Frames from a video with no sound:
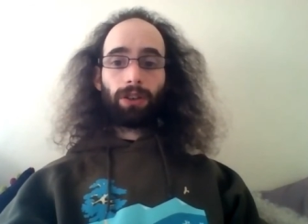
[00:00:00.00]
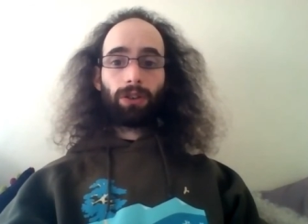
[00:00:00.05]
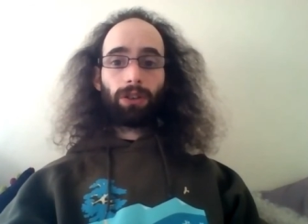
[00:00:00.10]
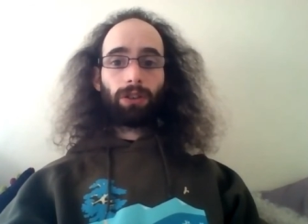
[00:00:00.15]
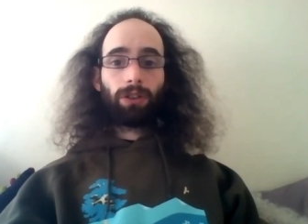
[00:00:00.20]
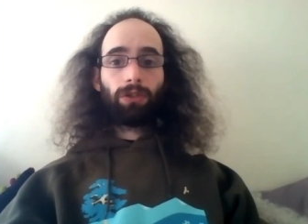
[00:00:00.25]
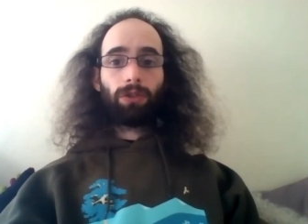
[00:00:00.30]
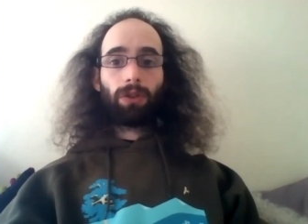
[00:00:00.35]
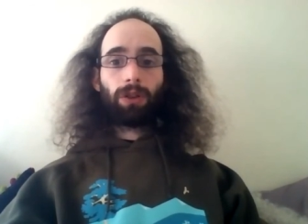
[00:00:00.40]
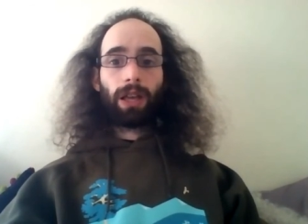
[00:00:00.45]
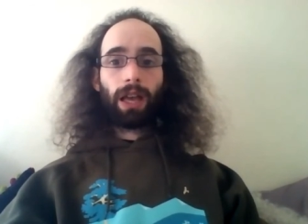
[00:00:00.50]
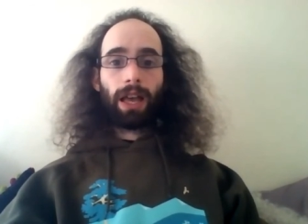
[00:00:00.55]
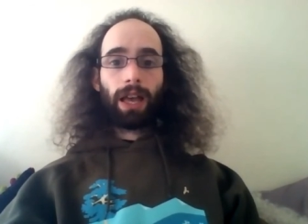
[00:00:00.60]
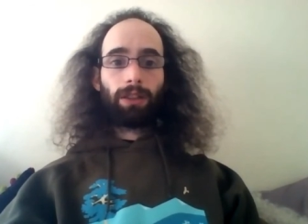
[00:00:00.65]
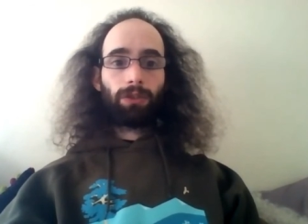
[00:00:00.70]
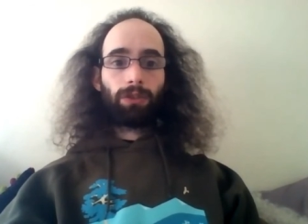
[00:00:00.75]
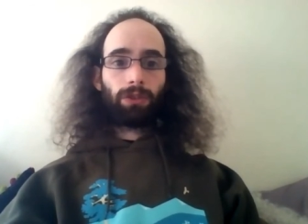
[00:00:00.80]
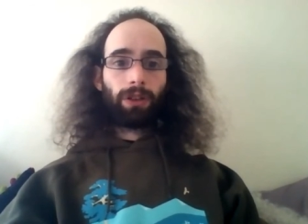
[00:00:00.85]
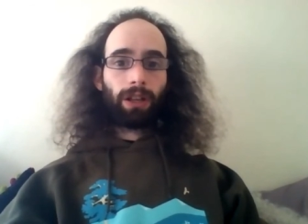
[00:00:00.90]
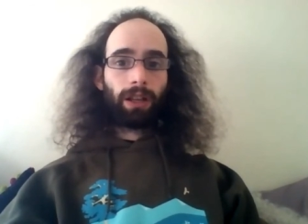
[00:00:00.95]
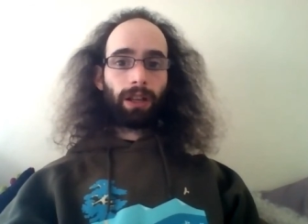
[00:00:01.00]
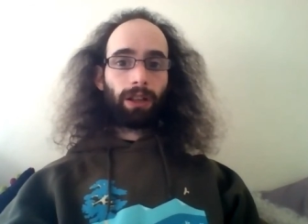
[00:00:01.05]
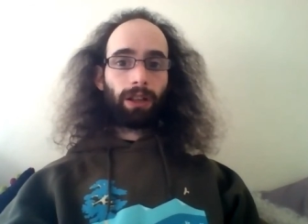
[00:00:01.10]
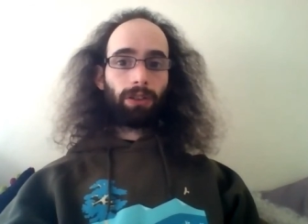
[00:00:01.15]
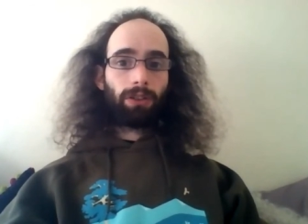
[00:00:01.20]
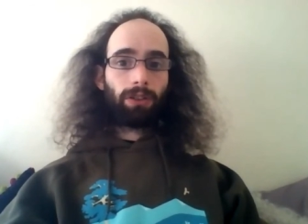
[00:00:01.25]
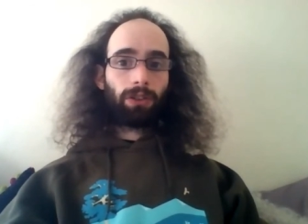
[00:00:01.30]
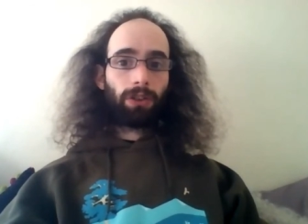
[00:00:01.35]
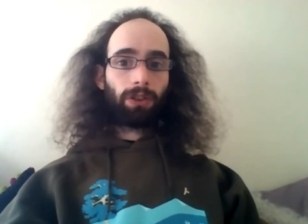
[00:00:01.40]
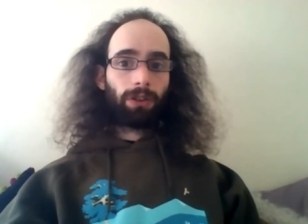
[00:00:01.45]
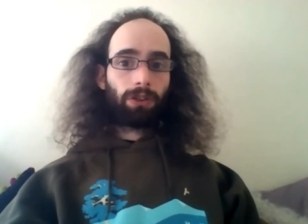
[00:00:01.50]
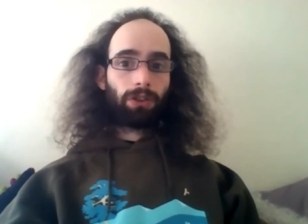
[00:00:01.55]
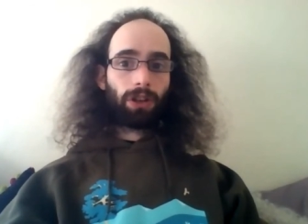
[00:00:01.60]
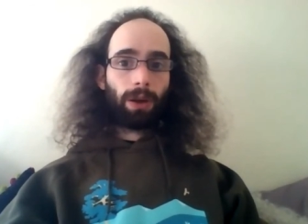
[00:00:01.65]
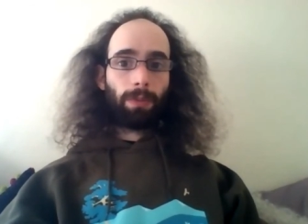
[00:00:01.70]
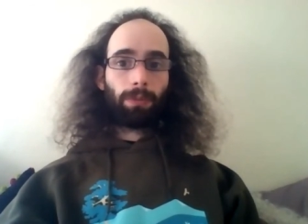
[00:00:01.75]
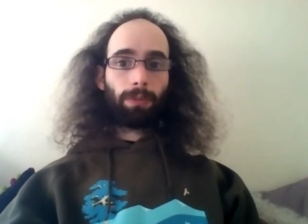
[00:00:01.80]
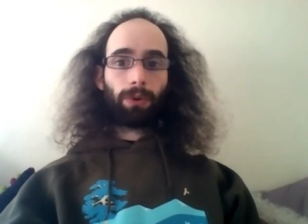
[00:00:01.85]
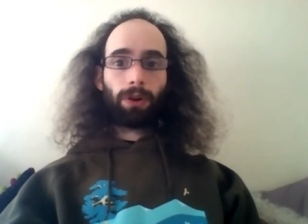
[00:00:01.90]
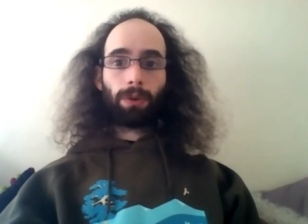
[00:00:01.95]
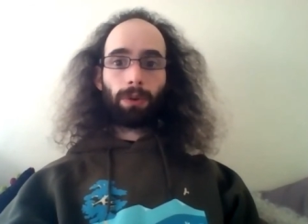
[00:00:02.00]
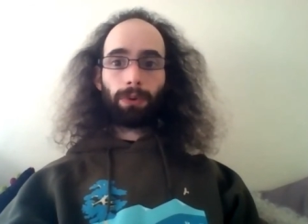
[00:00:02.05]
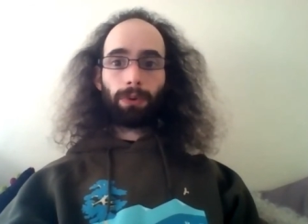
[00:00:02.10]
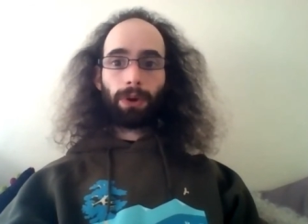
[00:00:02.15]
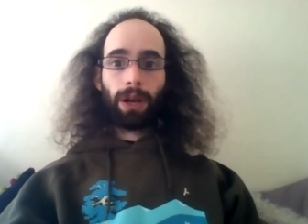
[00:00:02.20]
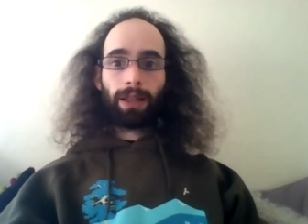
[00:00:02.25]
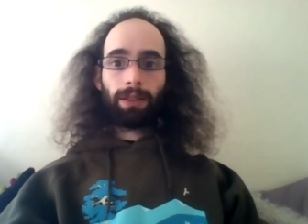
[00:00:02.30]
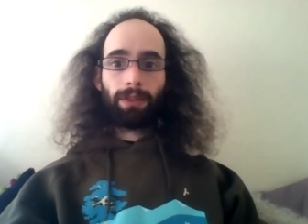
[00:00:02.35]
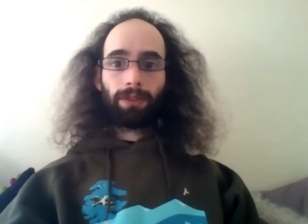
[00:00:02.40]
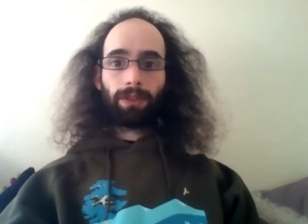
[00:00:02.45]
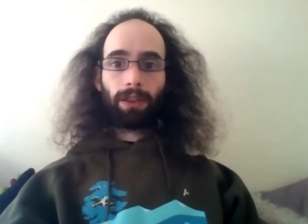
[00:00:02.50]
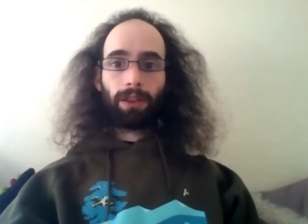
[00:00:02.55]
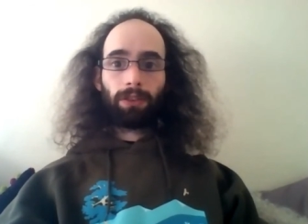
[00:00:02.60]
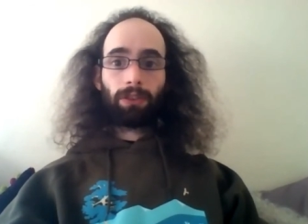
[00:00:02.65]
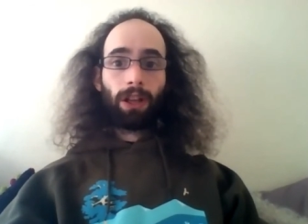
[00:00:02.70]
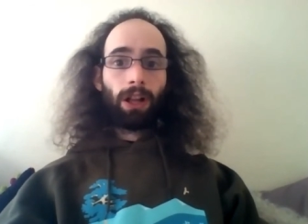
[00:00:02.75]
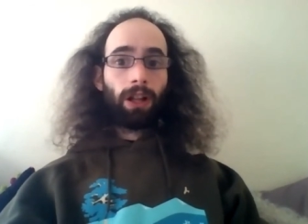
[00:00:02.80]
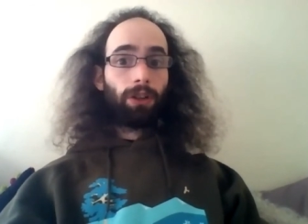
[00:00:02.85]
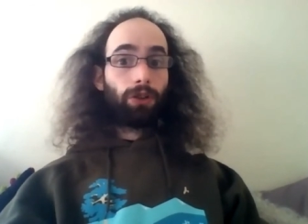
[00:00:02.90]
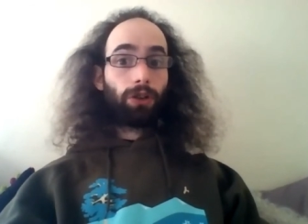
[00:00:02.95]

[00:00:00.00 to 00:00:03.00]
You can do an internet internship or an apprentice.